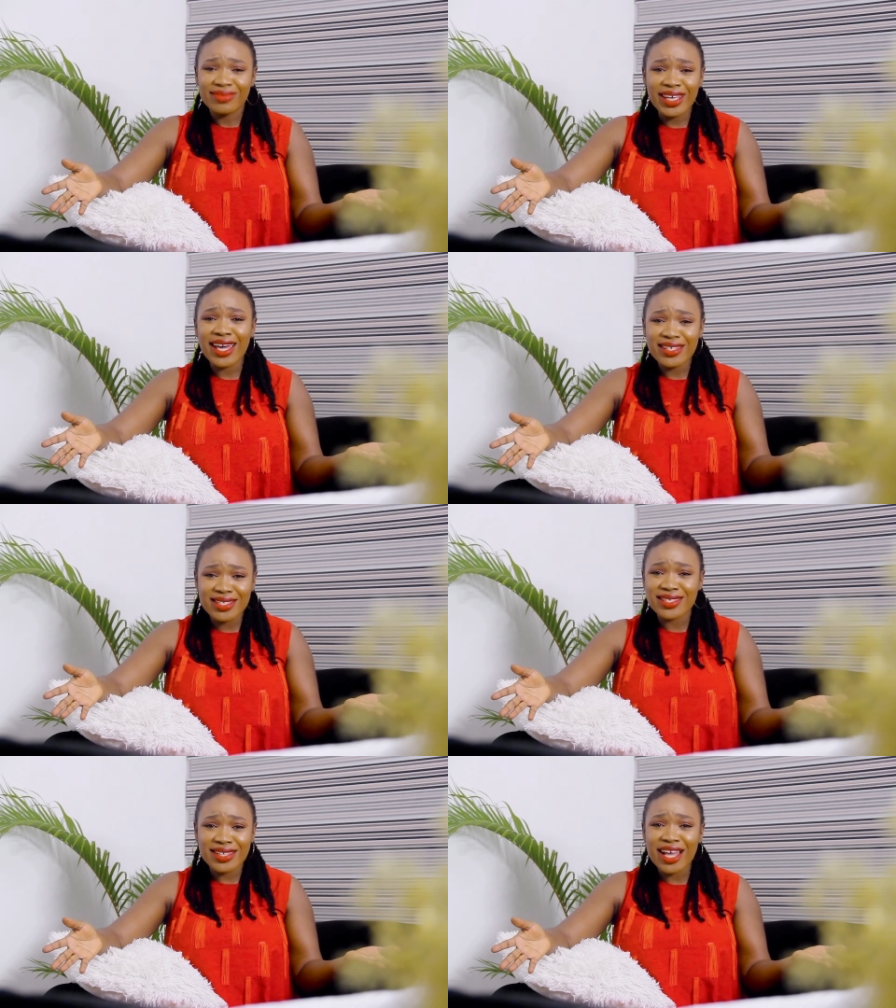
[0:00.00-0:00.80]

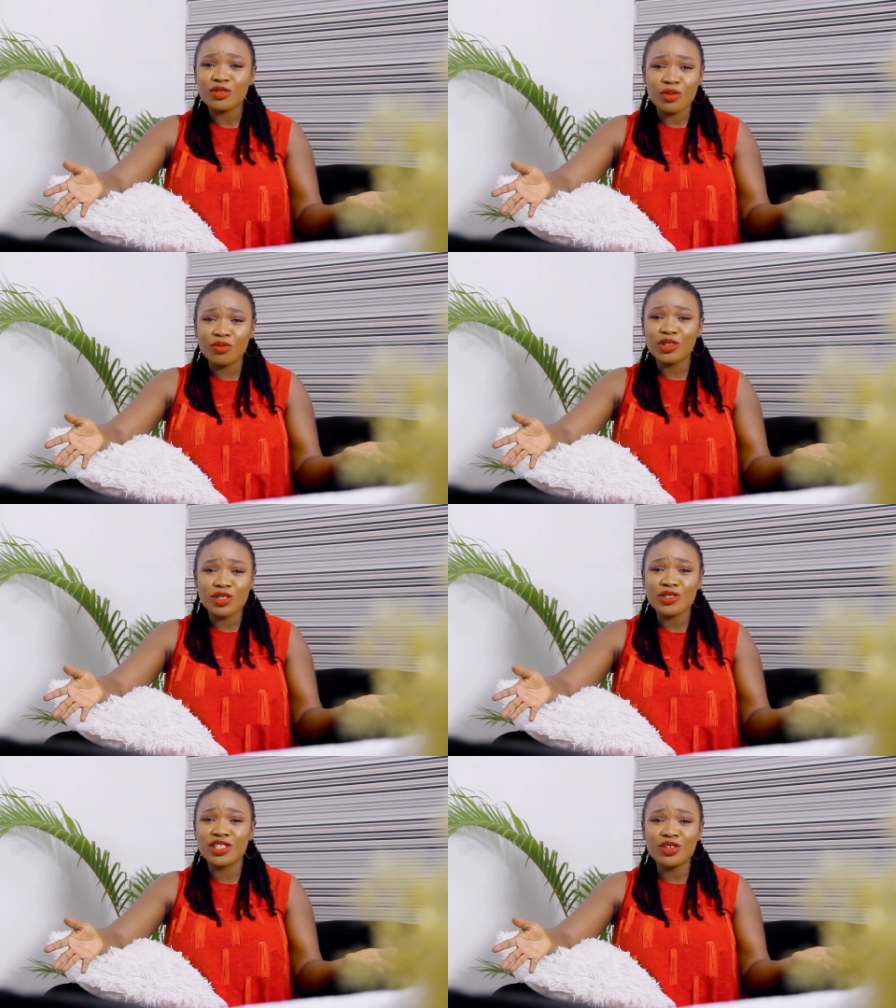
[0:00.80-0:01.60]
Yes, that's what we want
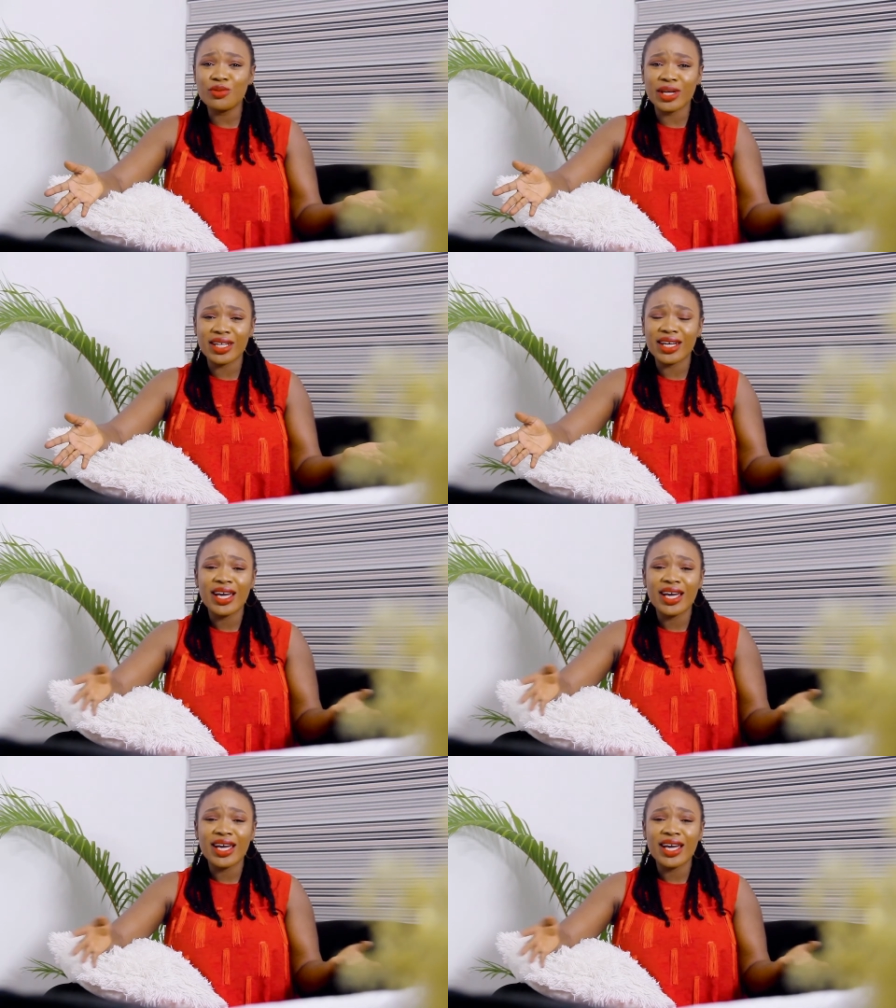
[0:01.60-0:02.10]
to deal with.